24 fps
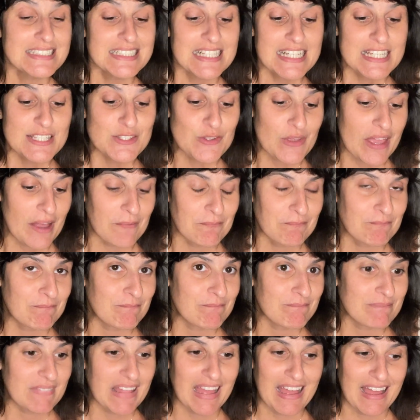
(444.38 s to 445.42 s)
So, yeah,
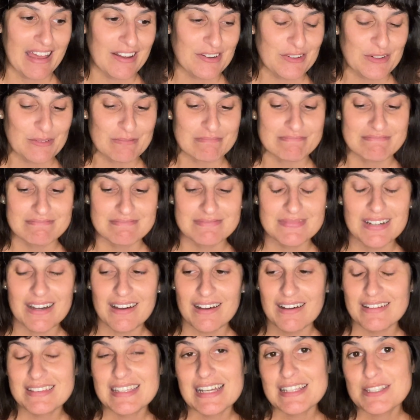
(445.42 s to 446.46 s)
I don't
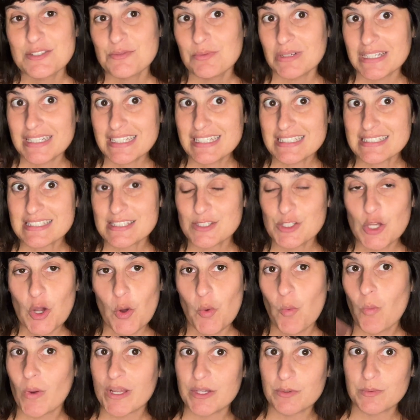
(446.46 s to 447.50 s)
know. That's what it is. So,
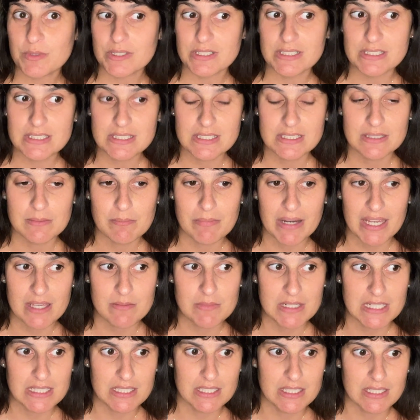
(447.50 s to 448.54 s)
Wayward by
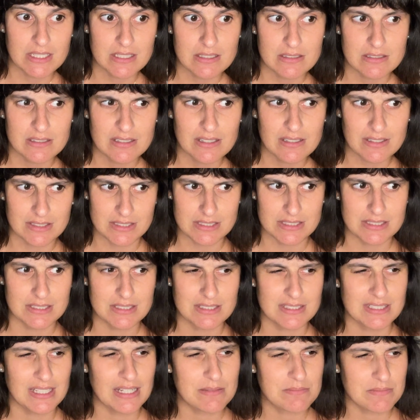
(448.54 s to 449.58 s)
Emilia Hart.
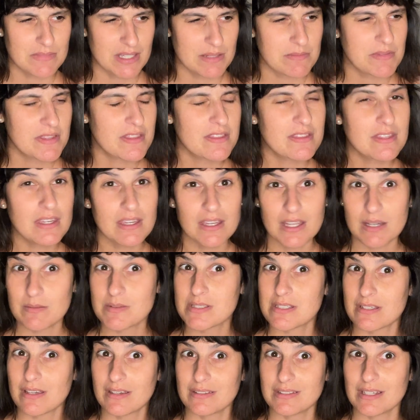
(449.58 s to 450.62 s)
I think I'm
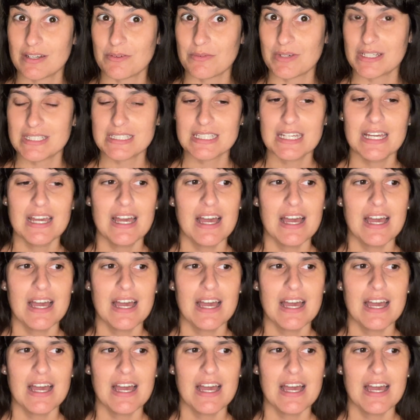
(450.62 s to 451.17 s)
saying that right.